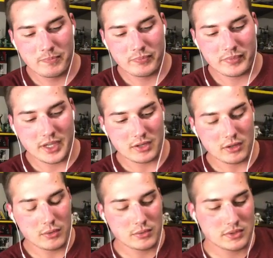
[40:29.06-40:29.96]
the
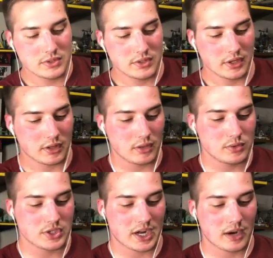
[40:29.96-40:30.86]
clone
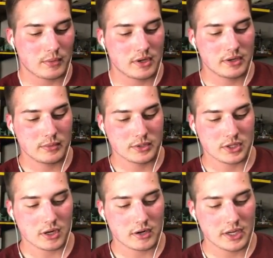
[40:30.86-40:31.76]
Jedi one was
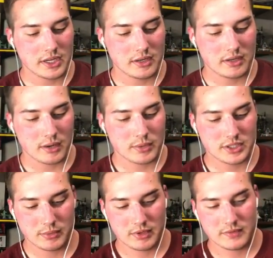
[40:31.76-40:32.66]
alright. I wish
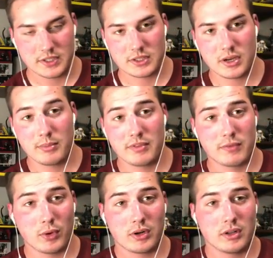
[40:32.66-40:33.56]
it would have just come with
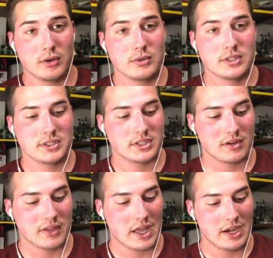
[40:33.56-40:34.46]
4 clones instead
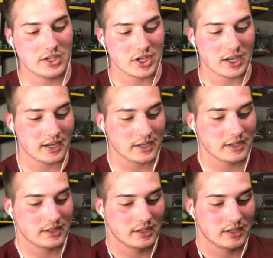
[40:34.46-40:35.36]
of any Jedi.
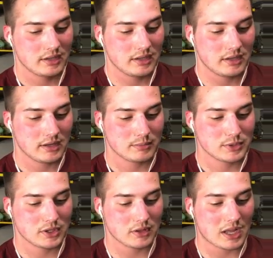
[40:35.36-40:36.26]
I'm
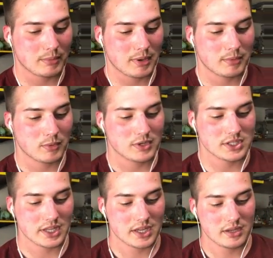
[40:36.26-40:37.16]
sure a lot of people wish
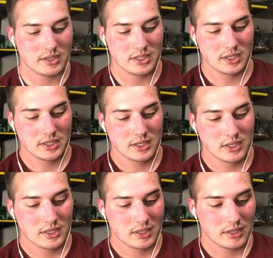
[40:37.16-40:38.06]
that.
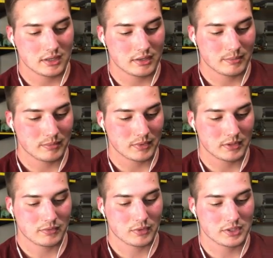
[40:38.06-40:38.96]

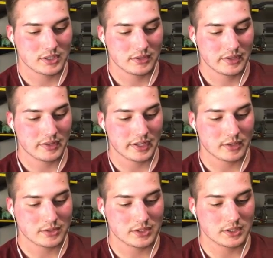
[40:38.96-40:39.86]
Unfortunately,
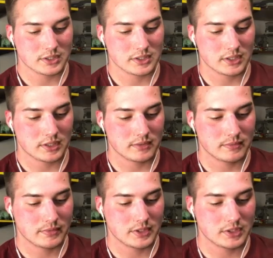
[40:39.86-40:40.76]
Lego's just
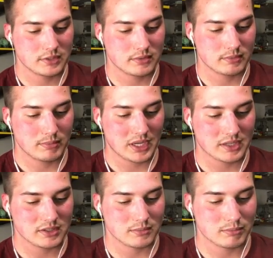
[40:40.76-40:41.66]
they're just making
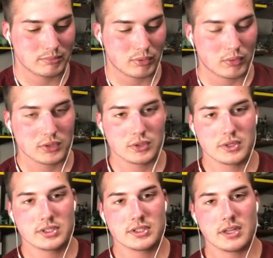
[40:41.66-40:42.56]
some poor
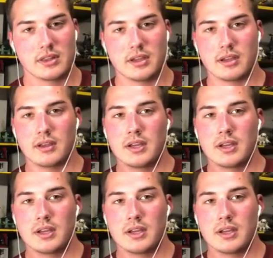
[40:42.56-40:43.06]
choices, I think.